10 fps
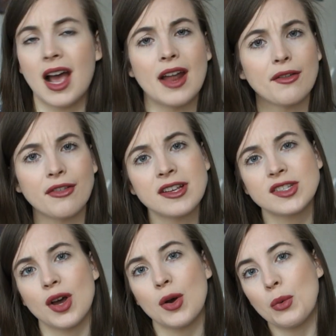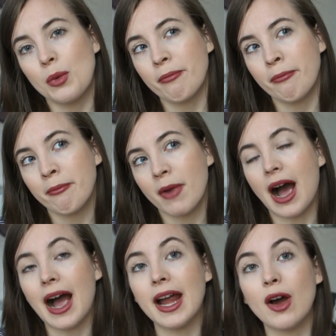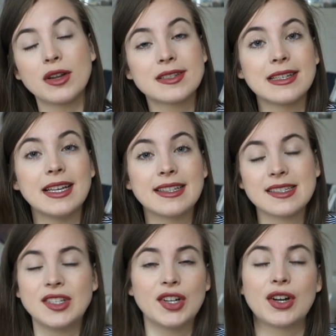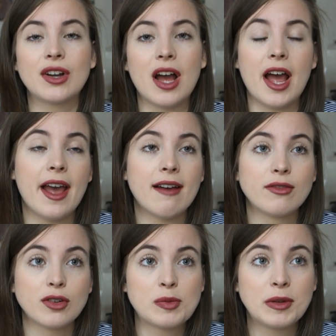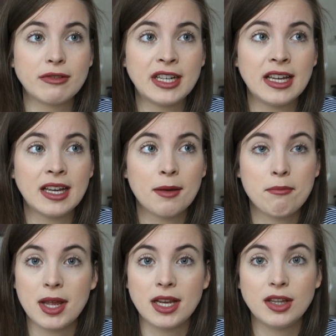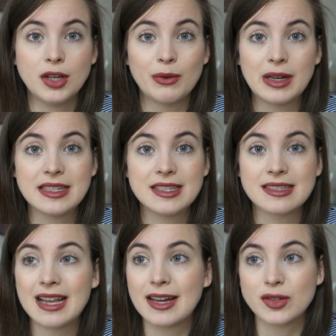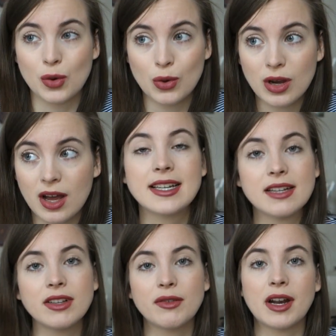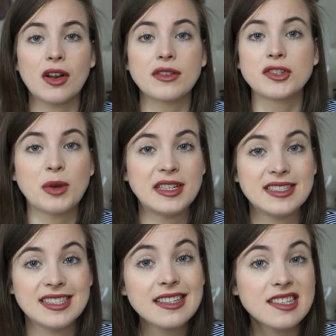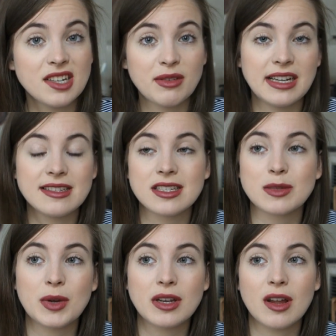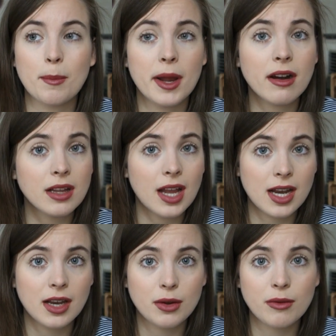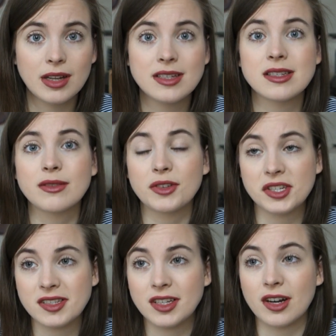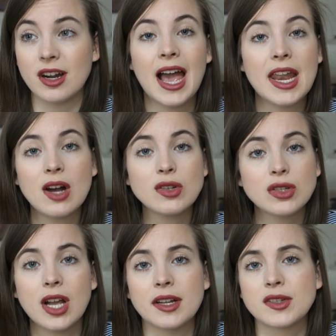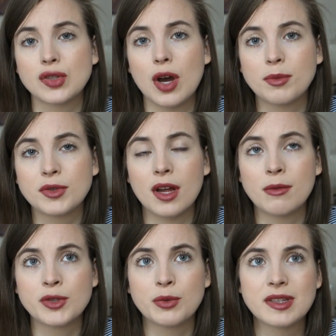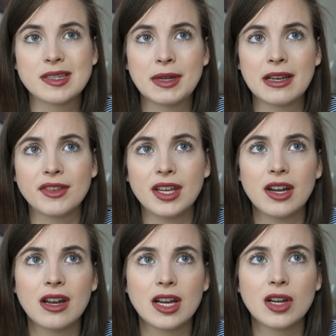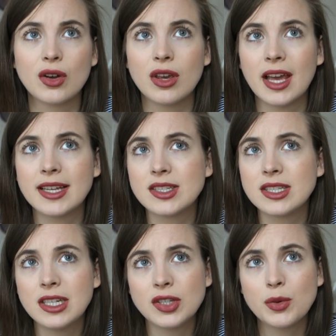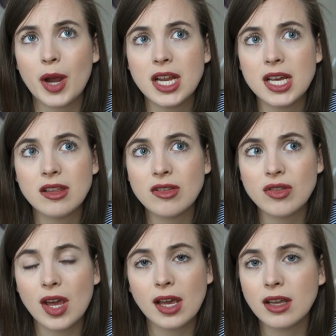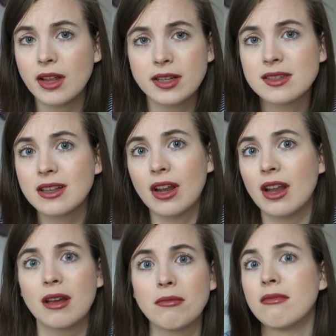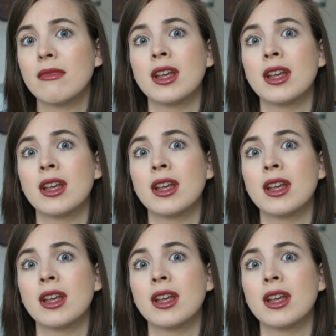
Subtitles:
I don't think so. I honestly, this year, I have not been reading many new releases at all. I definitely read a lot of 2016 releases, but barely any new releases for this year. And I also kind of stopped towards the middle of the year, like looking into anything that's gonna